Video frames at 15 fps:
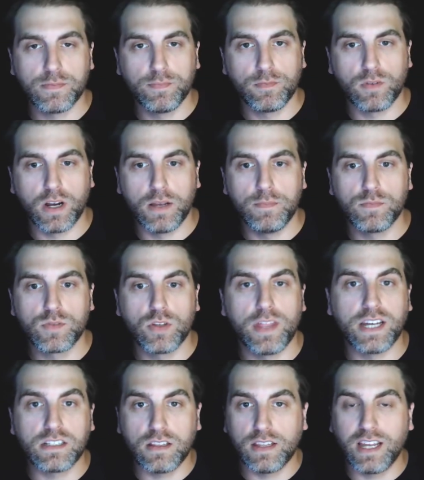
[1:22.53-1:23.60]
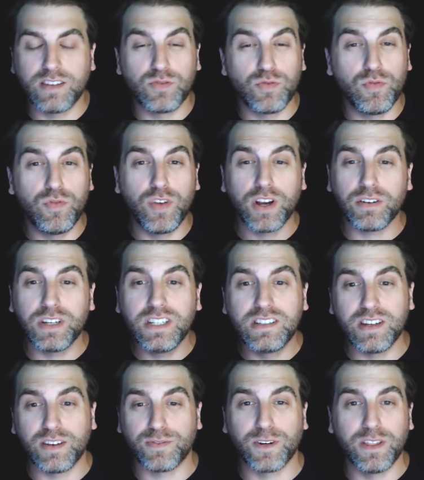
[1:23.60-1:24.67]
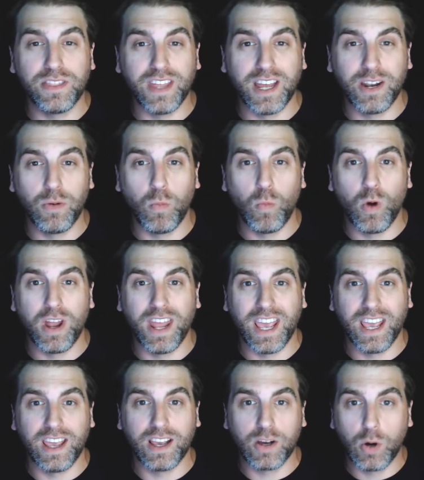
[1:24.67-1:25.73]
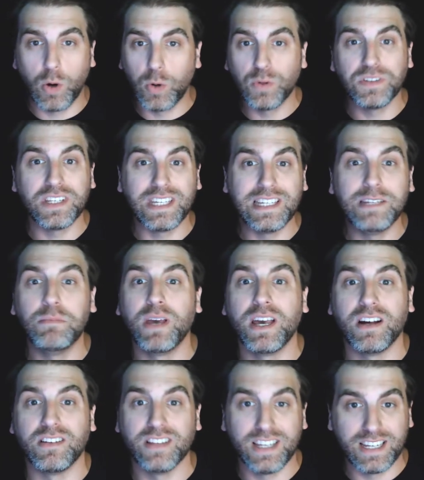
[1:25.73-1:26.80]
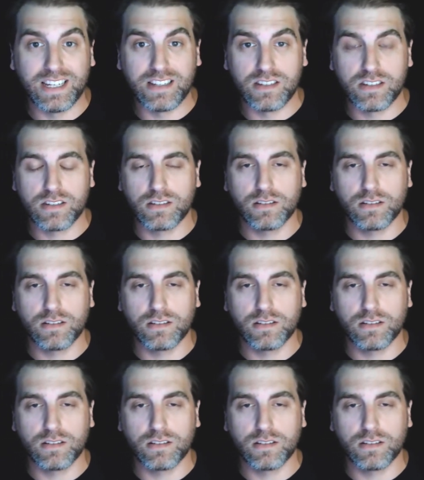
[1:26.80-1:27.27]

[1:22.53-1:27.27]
Right. So that is very different than what a cold email is.